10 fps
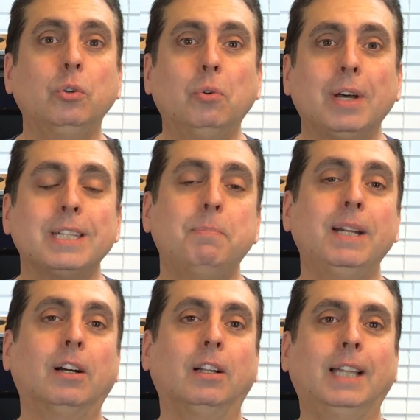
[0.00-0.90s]
Google has
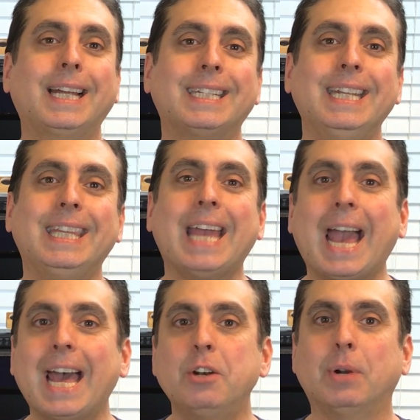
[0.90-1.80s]
been collecting the
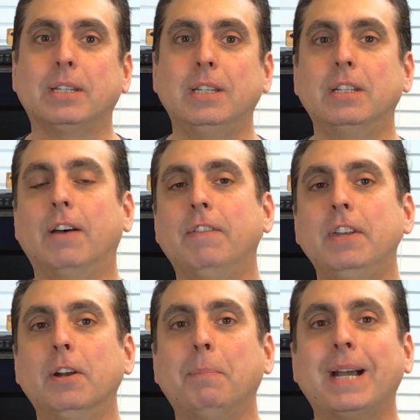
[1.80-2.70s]
addresses of
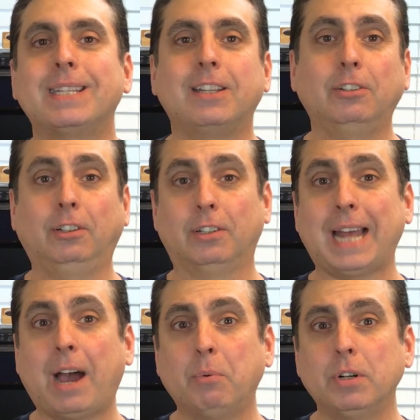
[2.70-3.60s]
nearby cellular
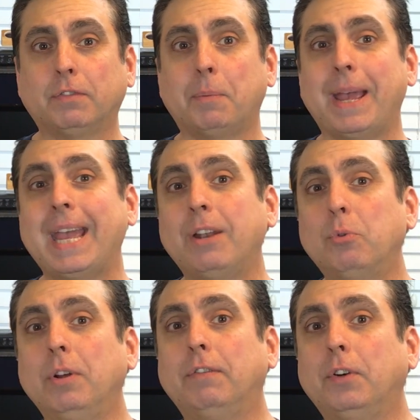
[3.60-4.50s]
towers from
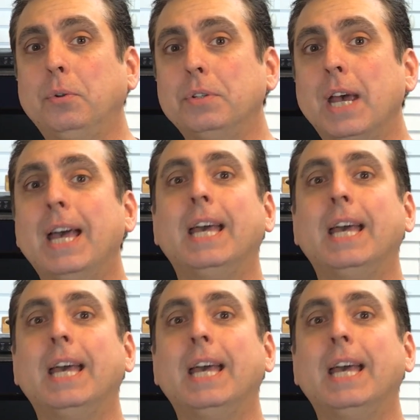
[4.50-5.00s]
Android phones